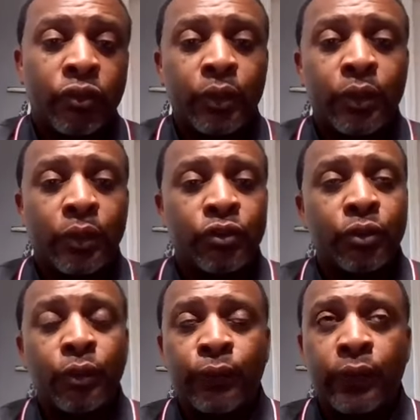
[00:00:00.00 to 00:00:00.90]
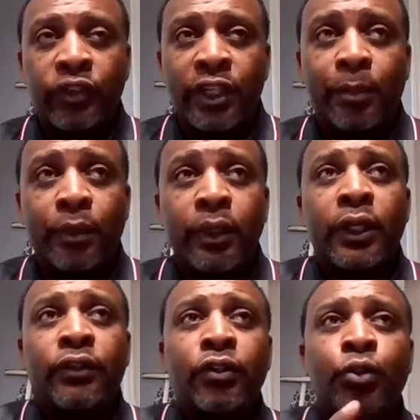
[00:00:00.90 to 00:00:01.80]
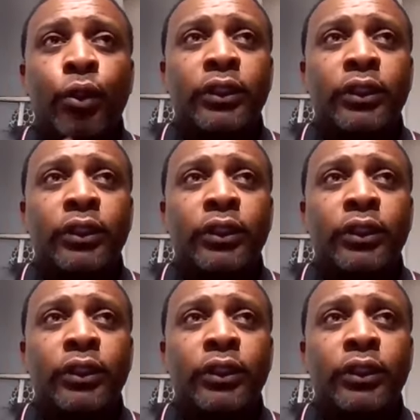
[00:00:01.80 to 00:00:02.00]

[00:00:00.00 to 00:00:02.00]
So you go to, for example, the